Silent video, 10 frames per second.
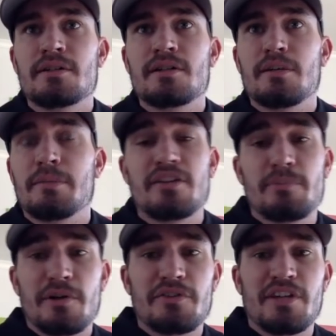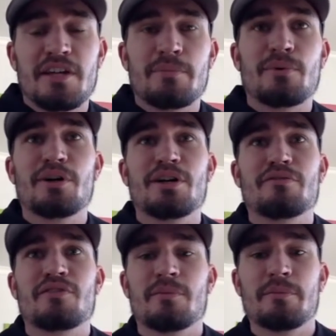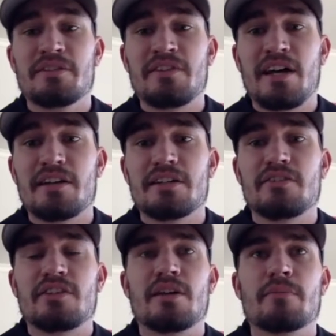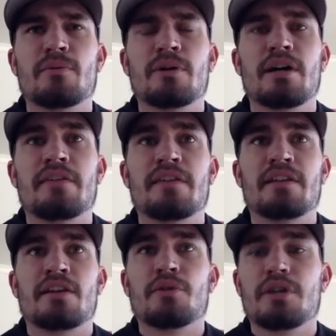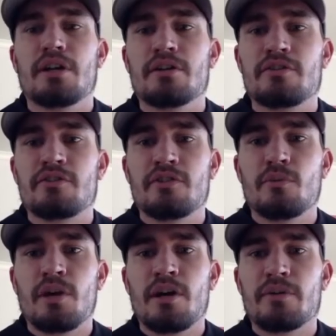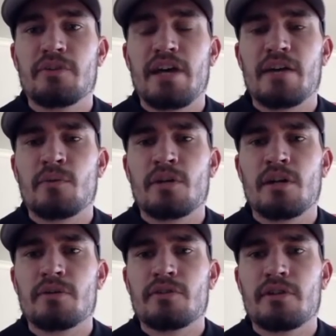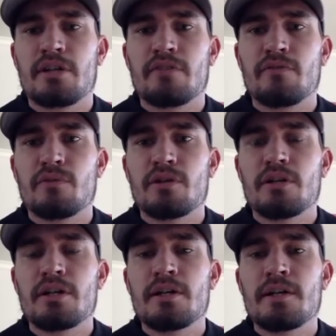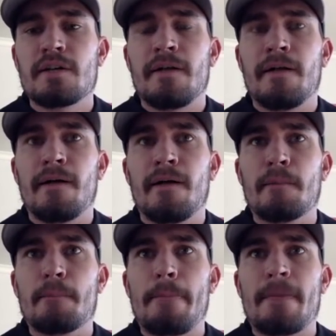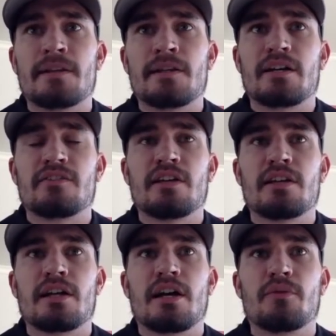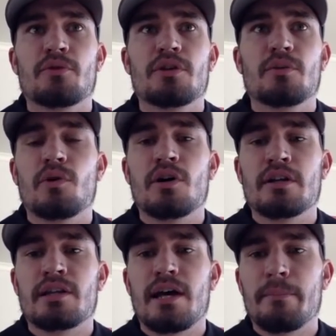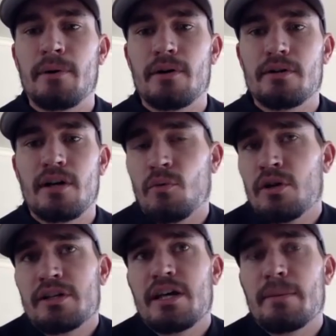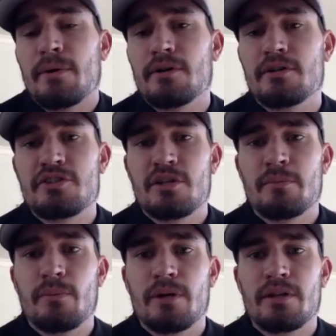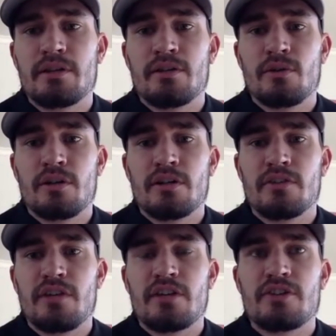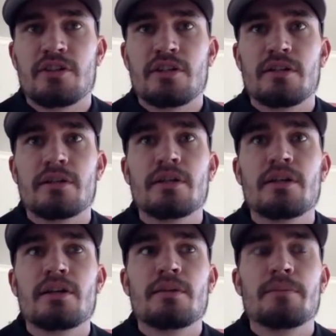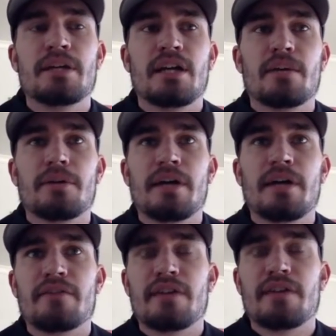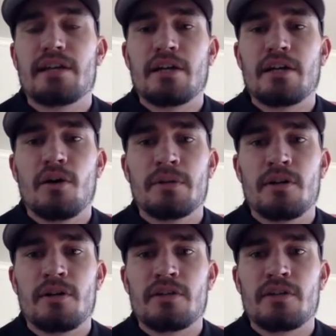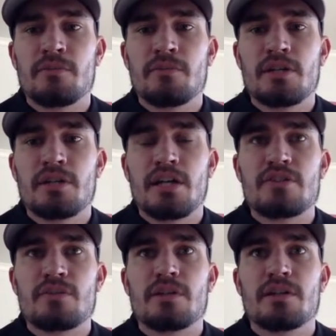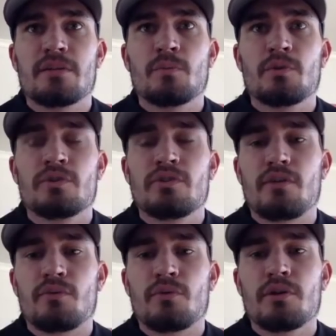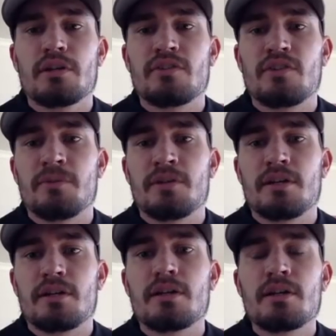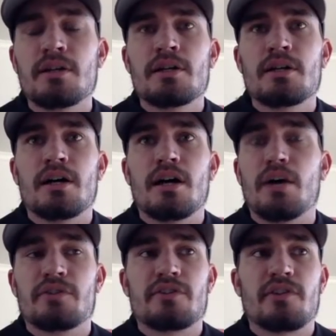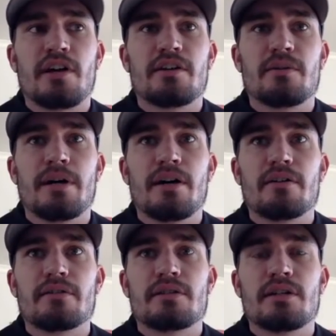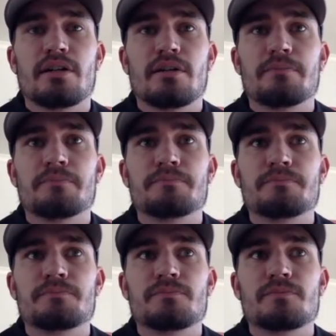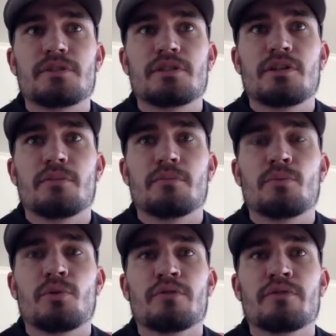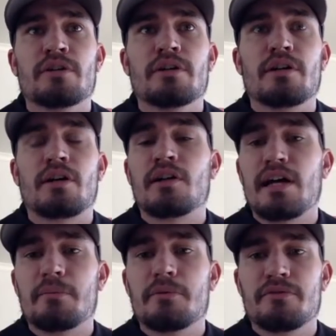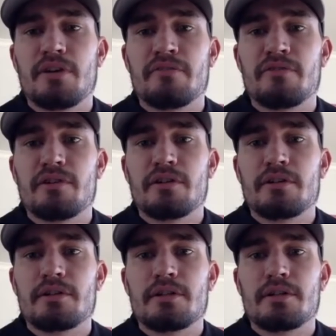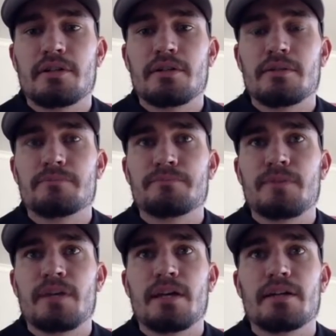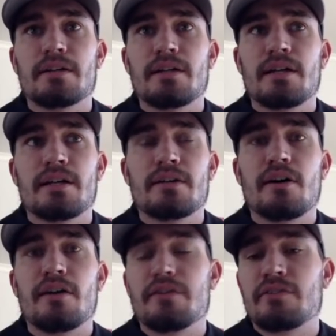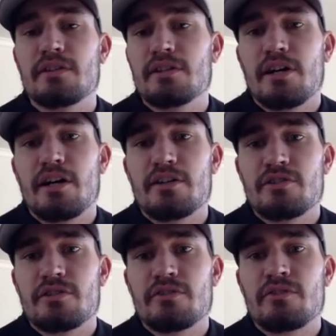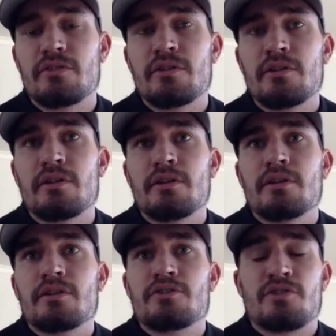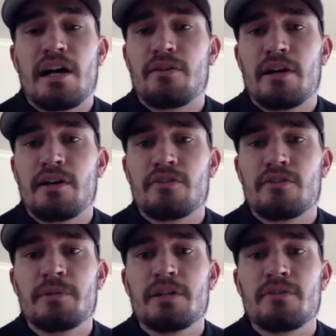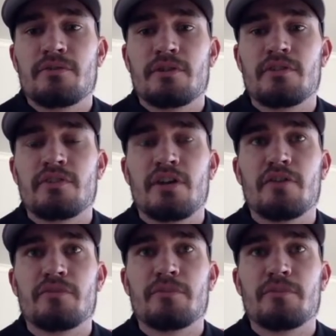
a baseball standpoint, from a mentality standpoint, I think they really understood where I was at and what I was looking for. And like I said, like I really want that part. I wanted that partnership with an organization, and being able to have that like open and honest communication with them was like really something I was excited about, you know, more of a collaborative effort. And obviously the Dodgers track record speaks for itself. I